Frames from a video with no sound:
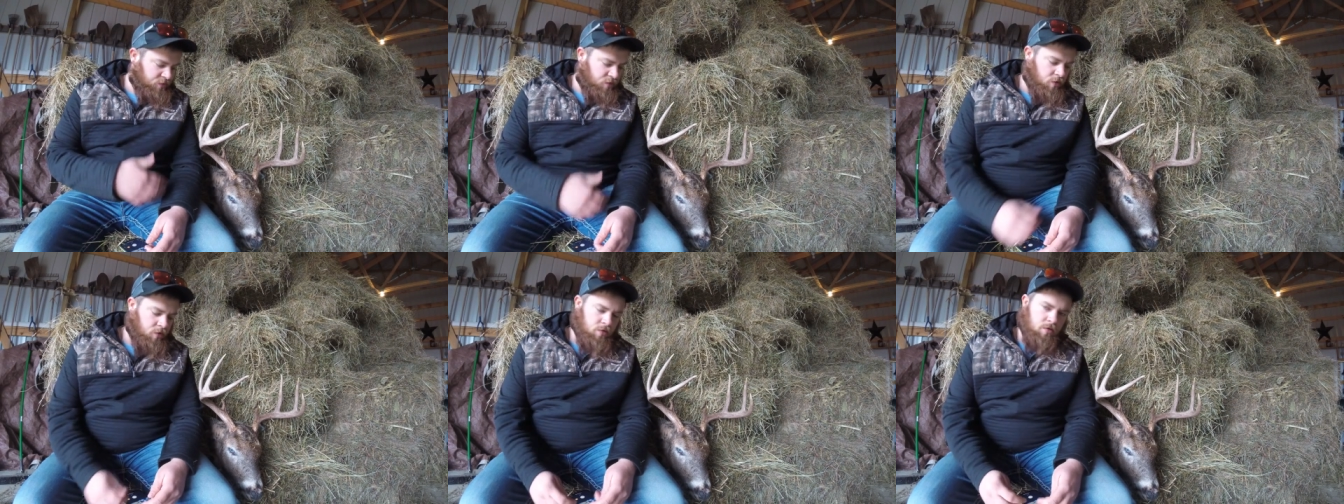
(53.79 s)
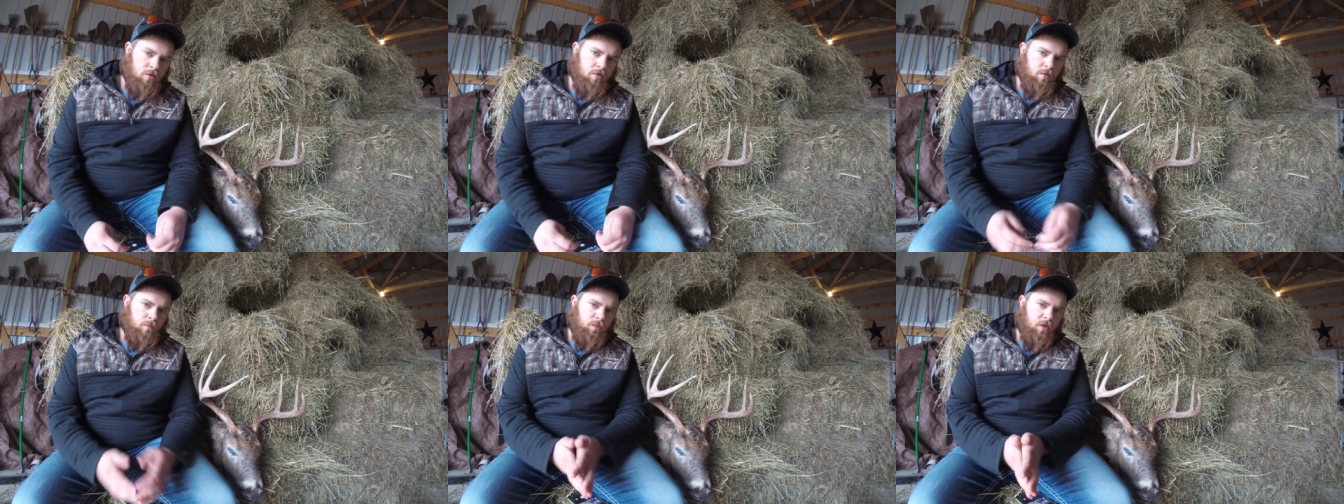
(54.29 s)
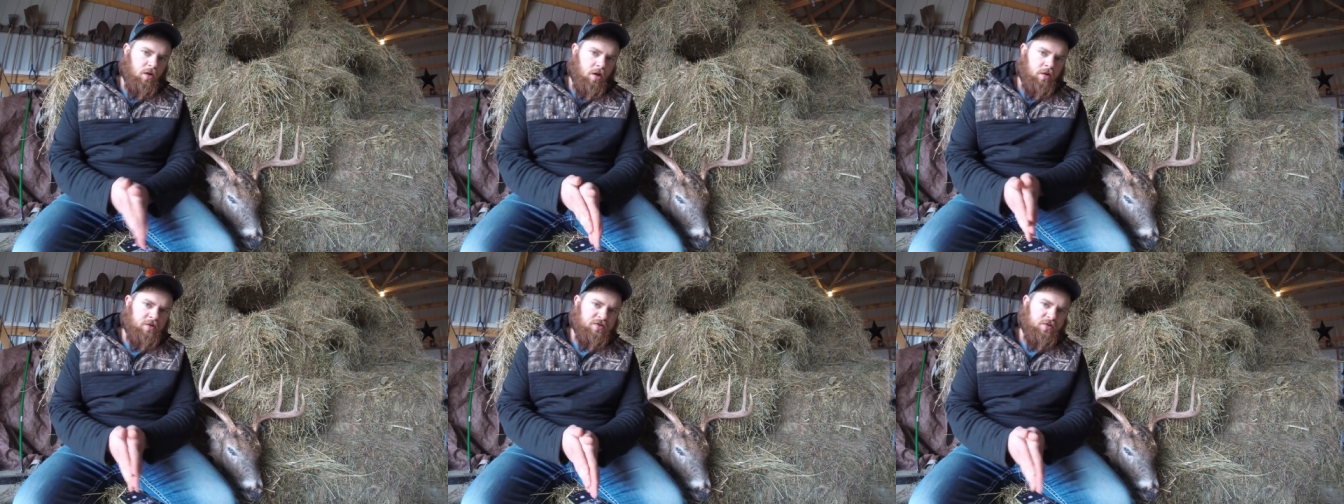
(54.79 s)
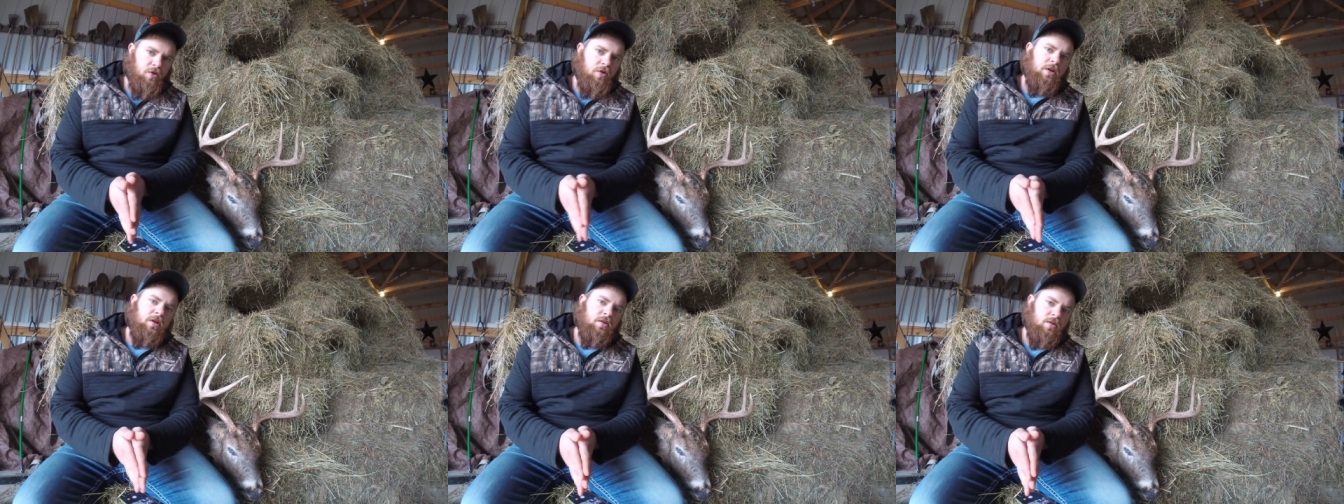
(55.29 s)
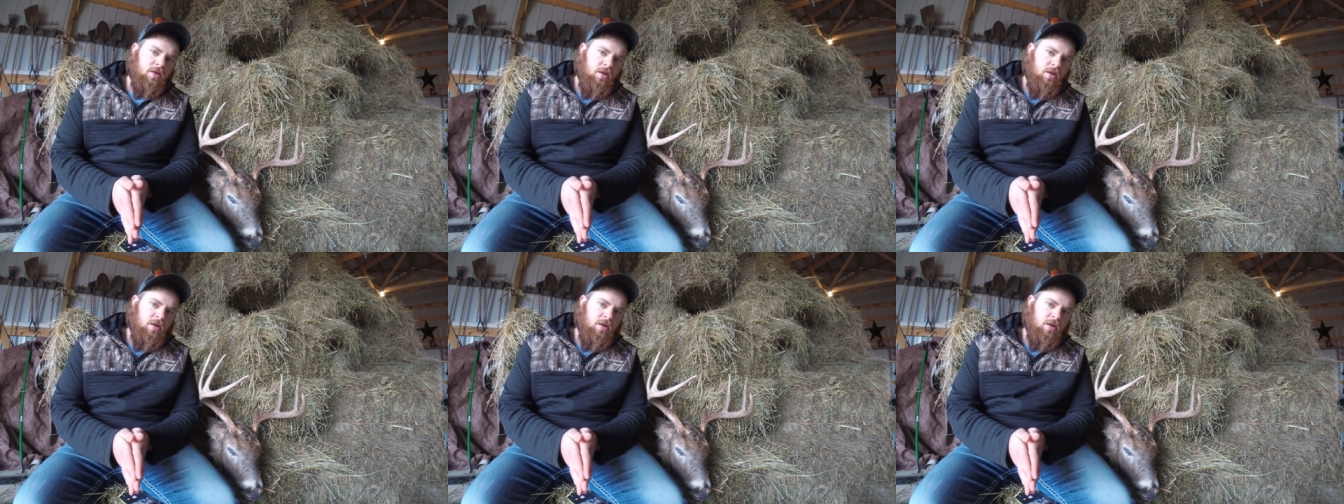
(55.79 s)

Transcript: know on a story